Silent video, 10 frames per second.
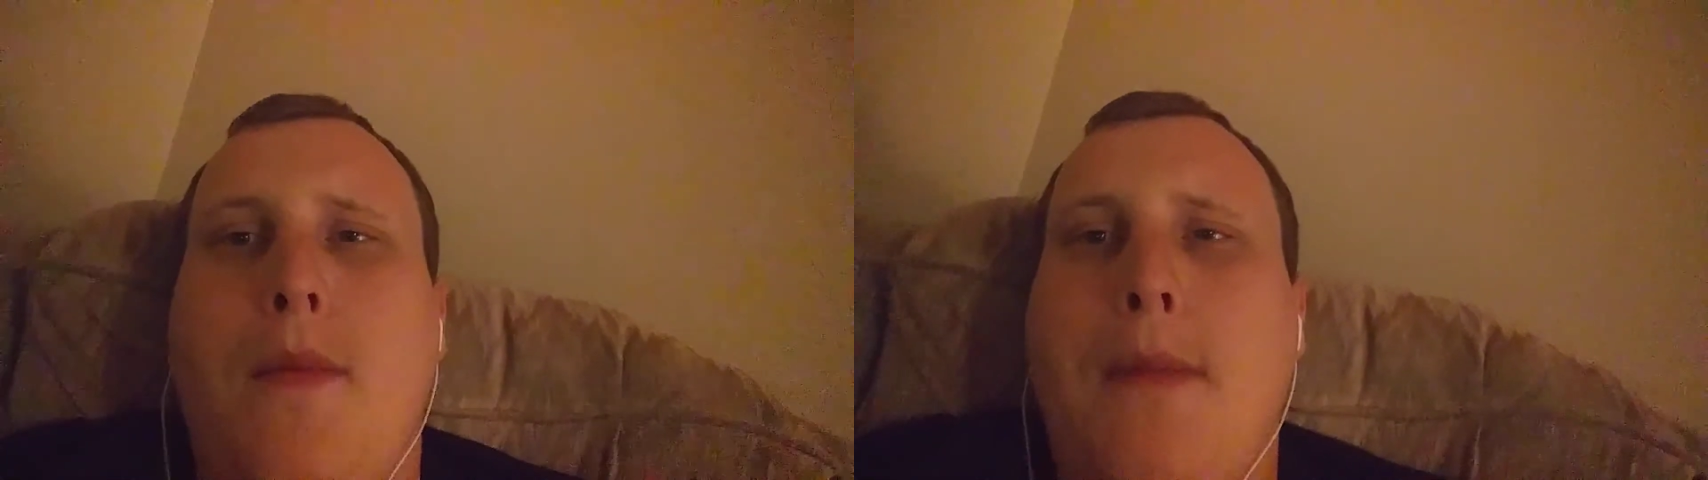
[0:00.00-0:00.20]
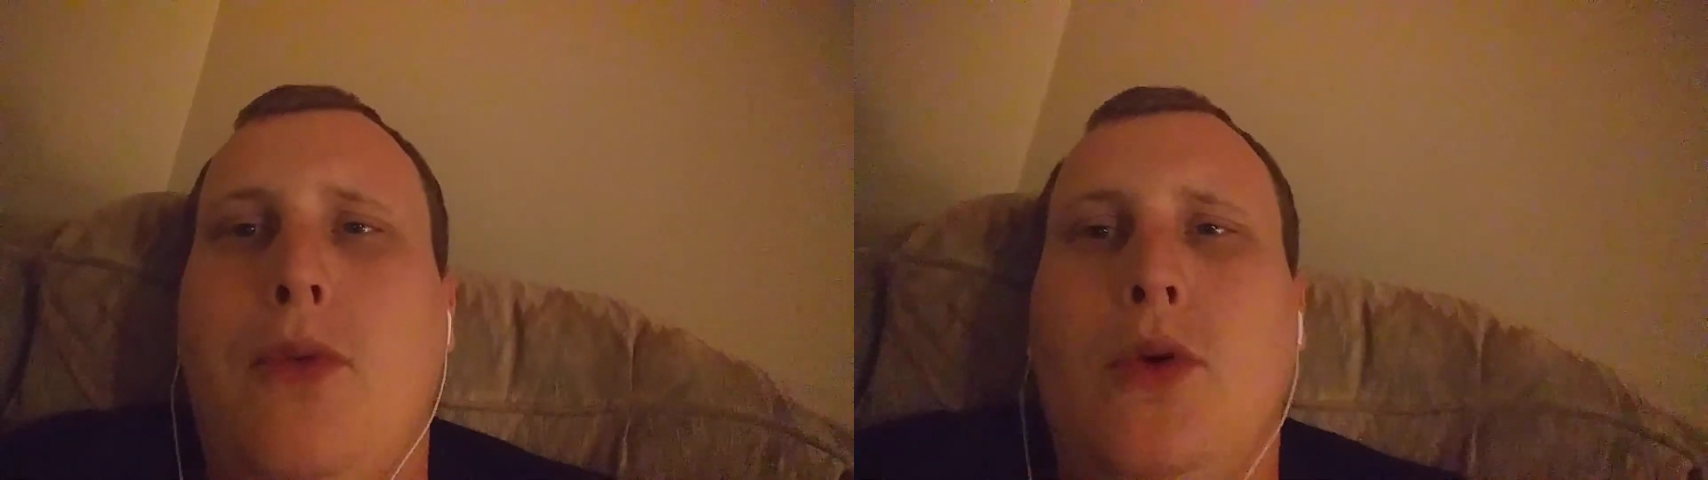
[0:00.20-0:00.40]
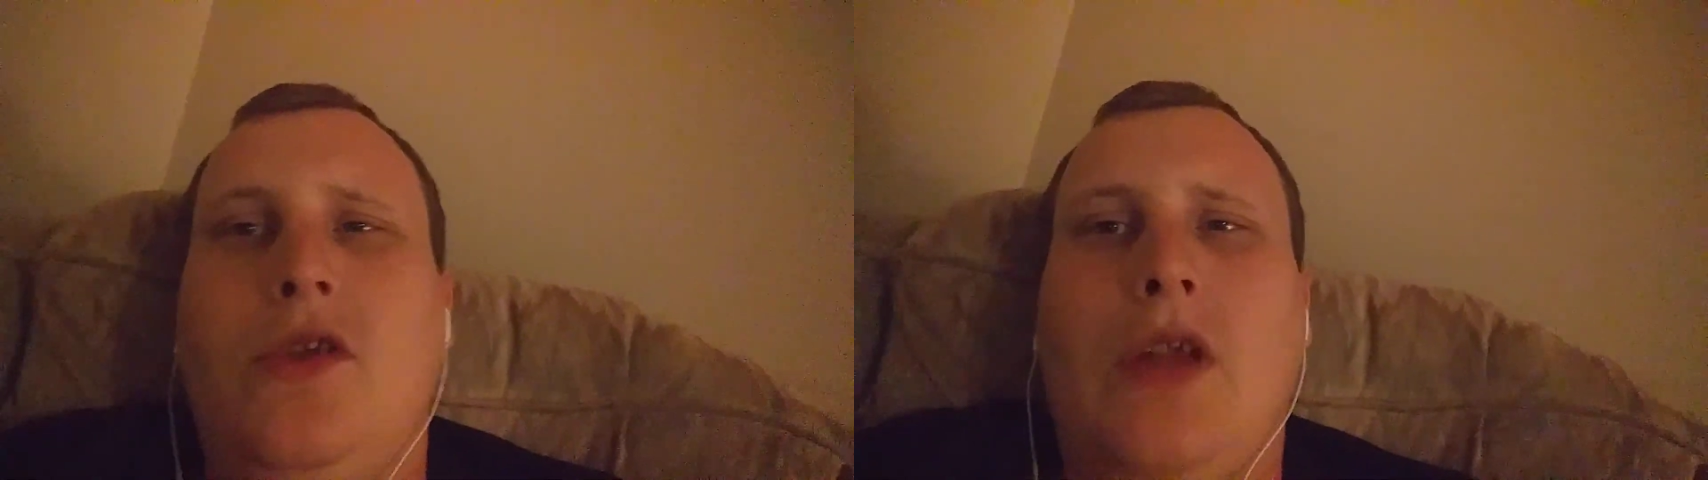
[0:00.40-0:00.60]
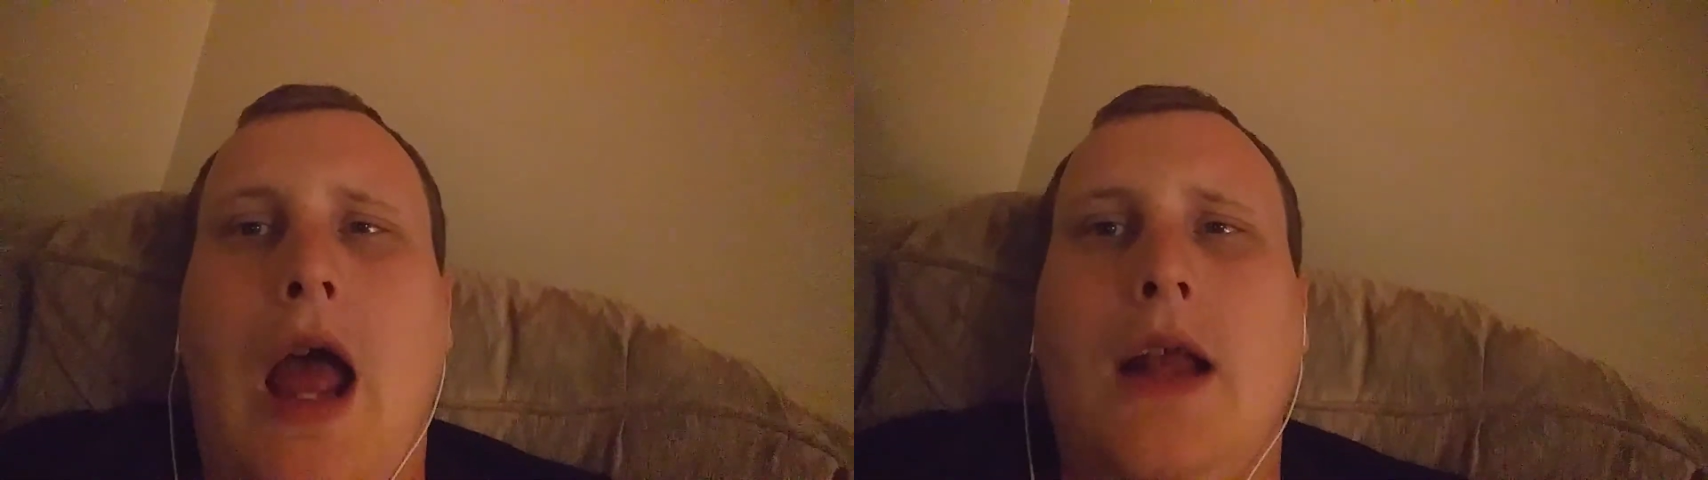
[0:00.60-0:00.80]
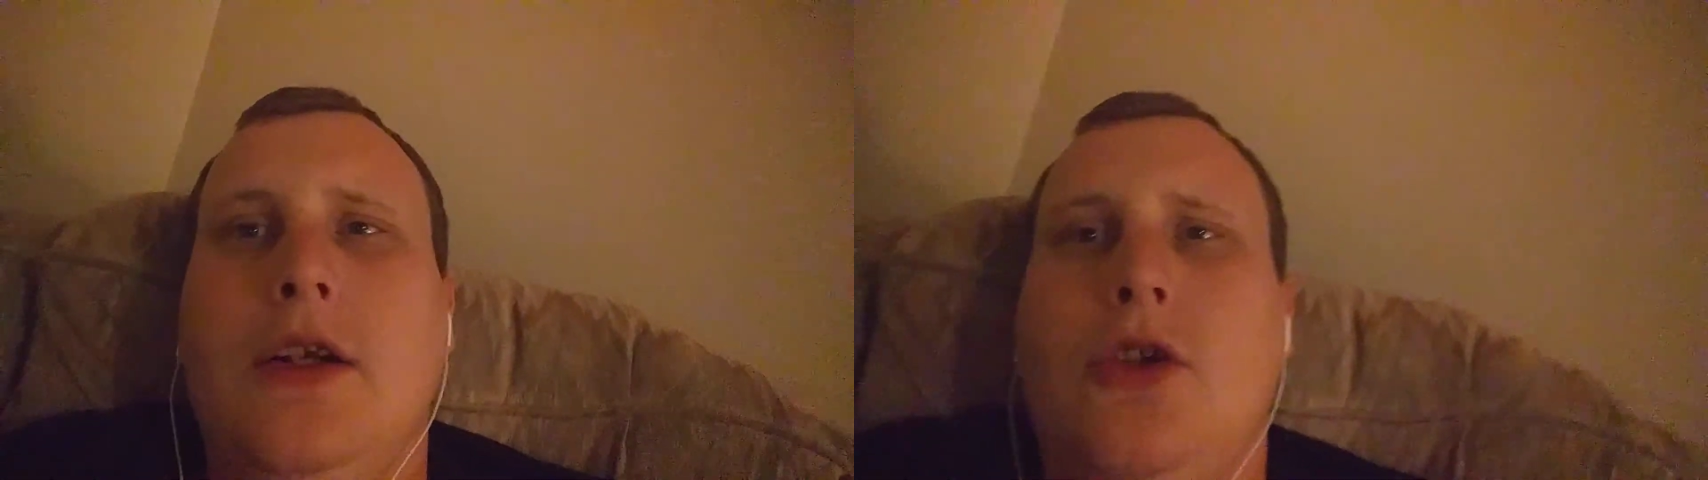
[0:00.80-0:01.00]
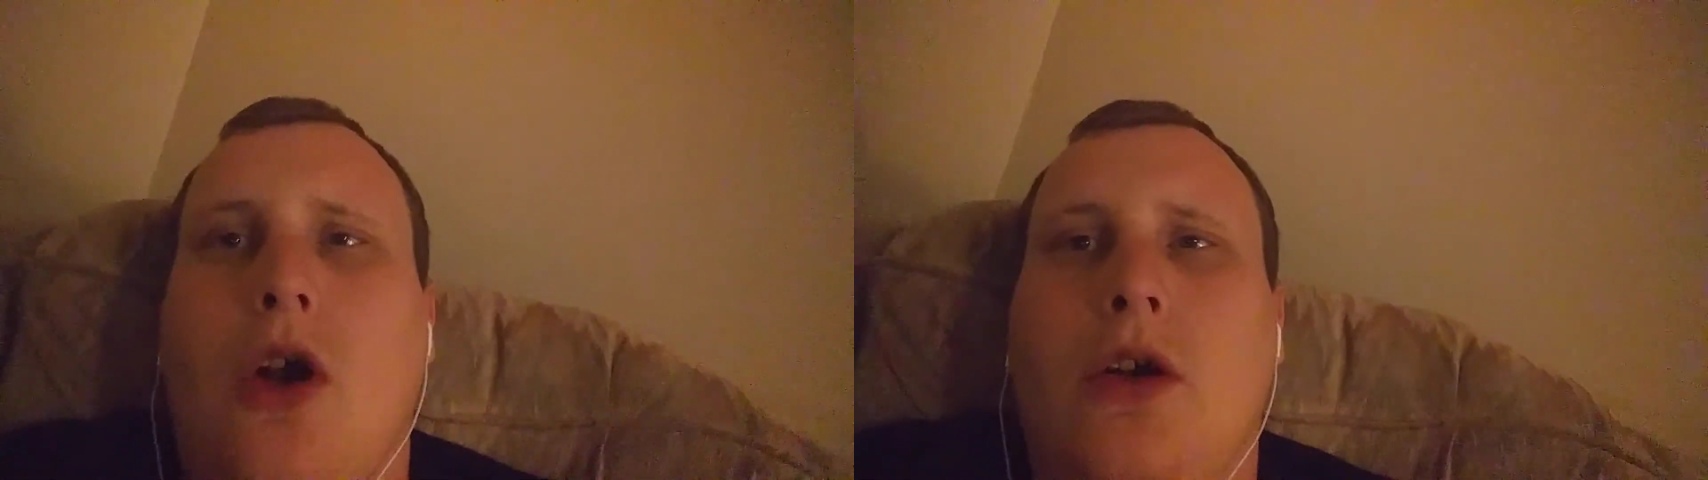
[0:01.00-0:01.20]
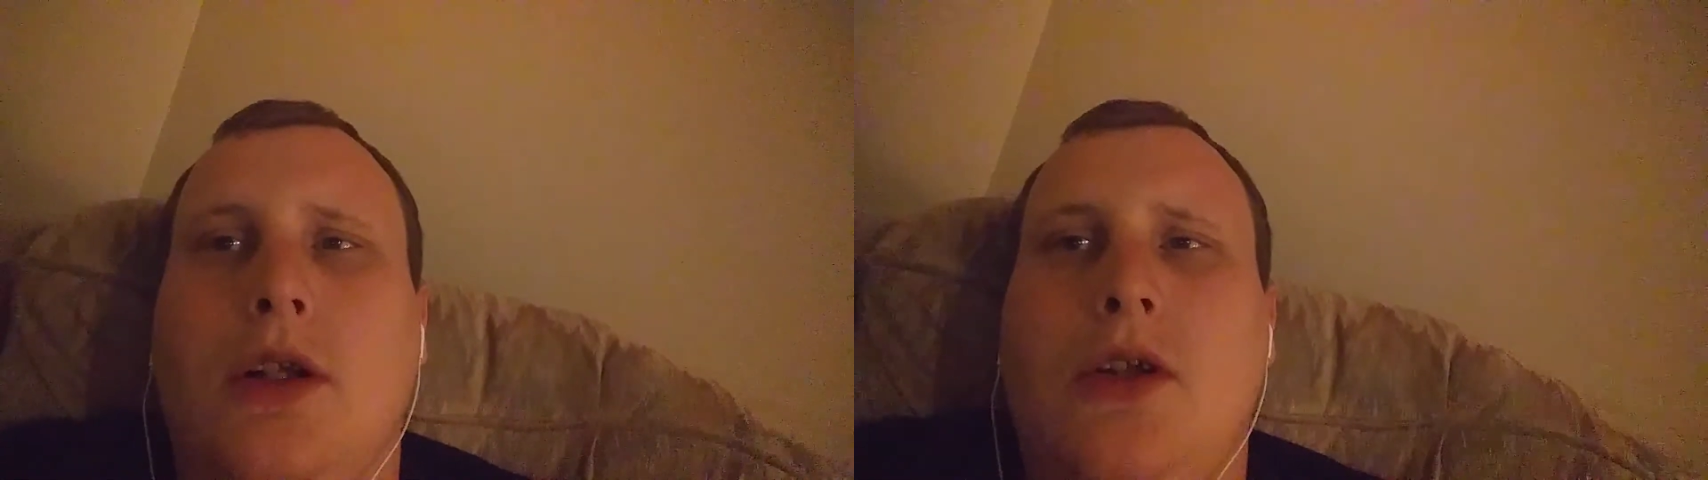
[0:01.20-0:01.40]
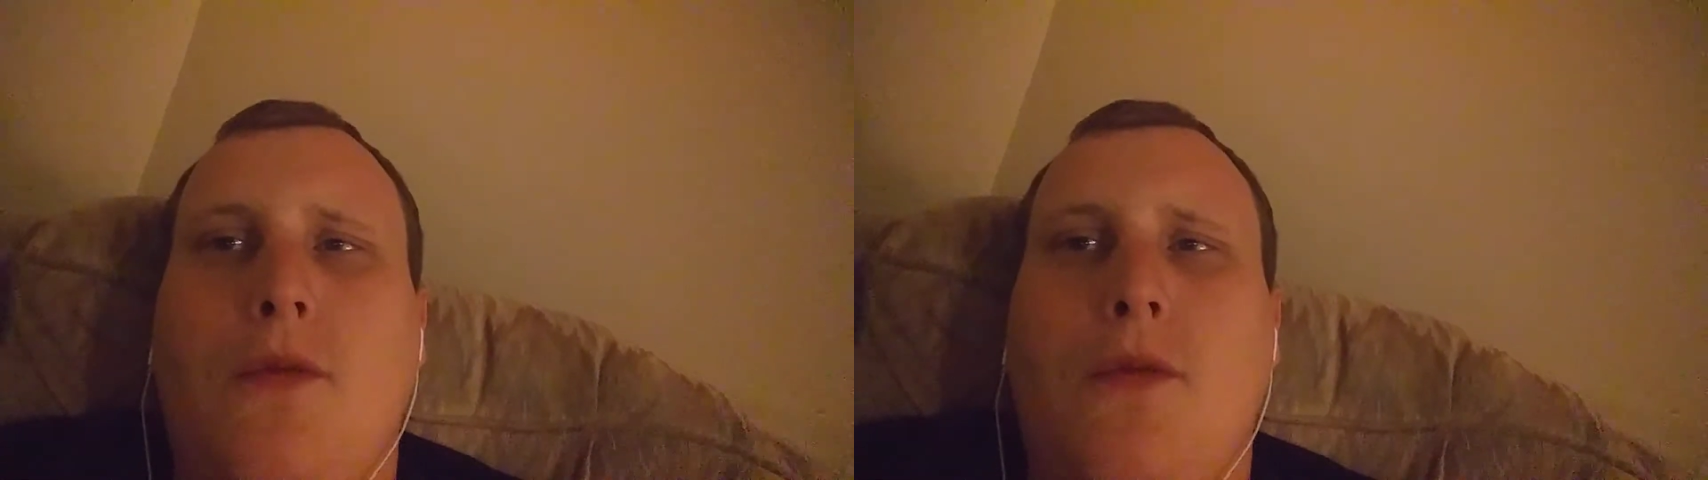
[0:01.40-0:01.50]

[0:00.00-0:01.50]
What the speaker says: my boy Scotty, Charlie.